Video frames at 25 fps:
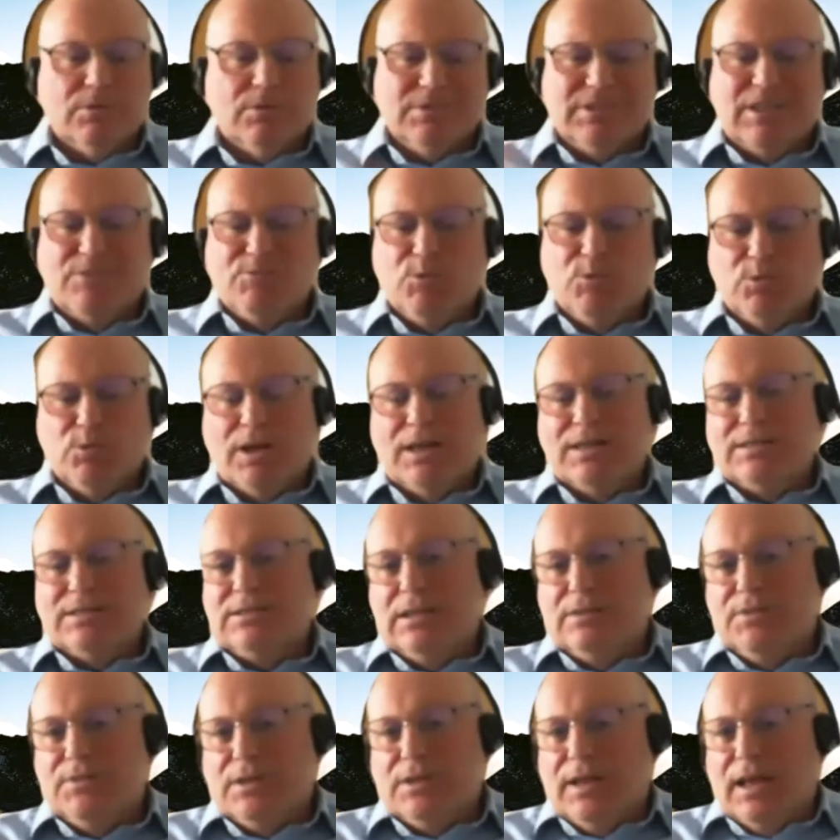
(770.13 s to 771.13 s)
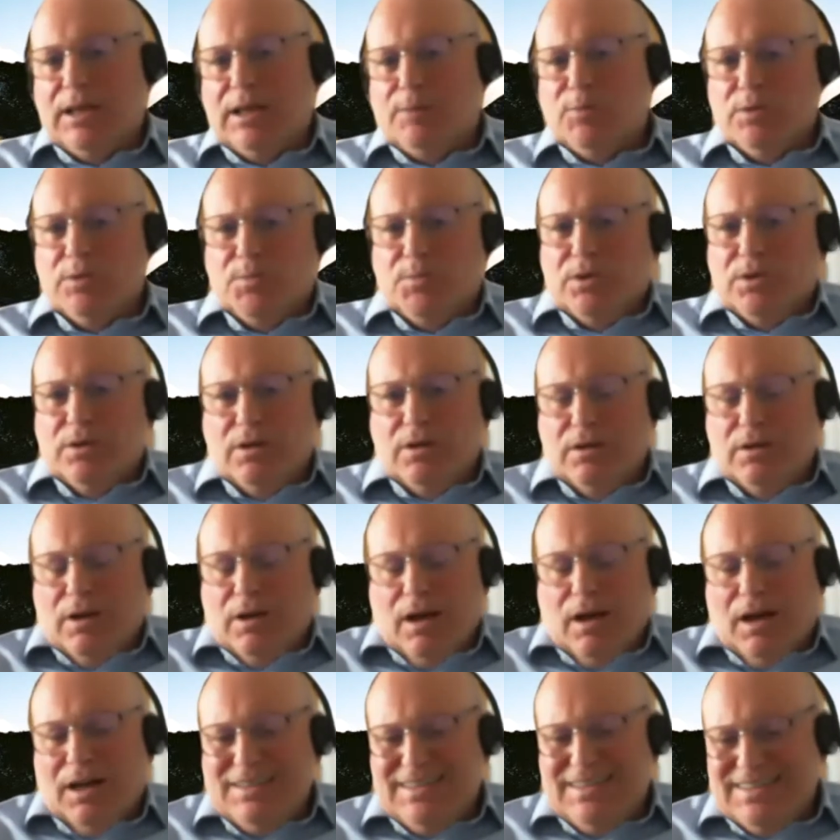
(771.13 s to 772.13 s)
because everyone likes to have a label, but
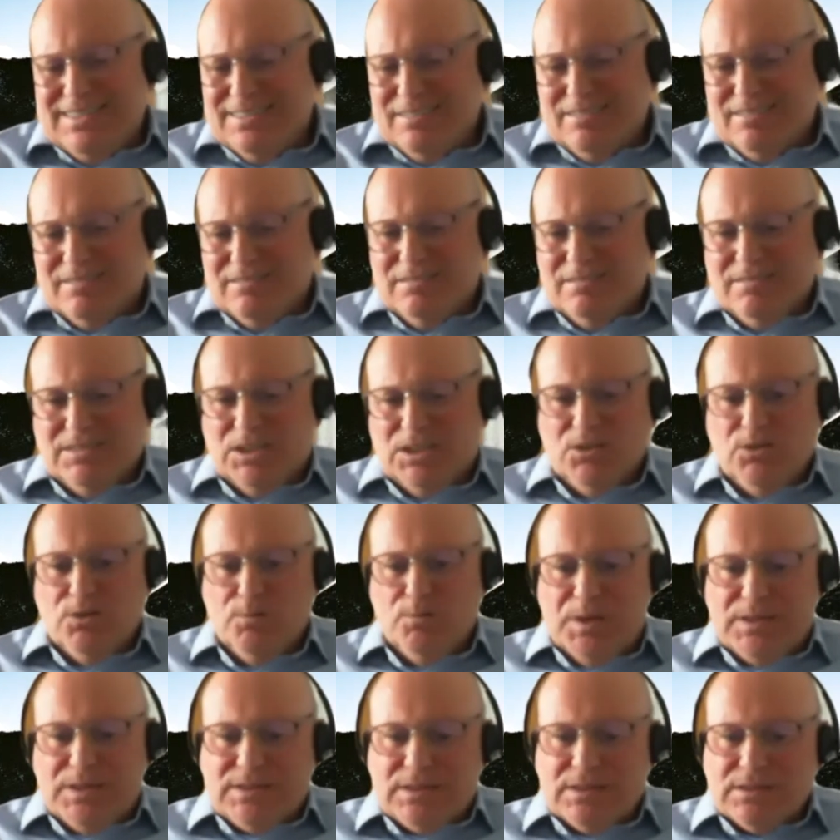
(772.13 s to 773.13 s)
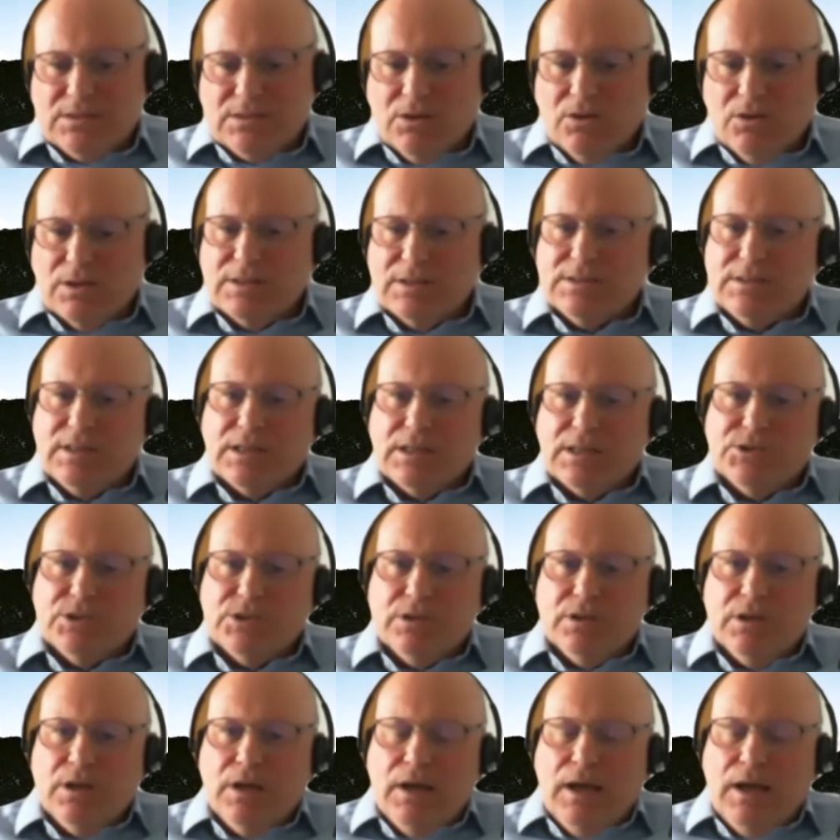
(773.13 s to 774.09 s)
I didn't do business architecture.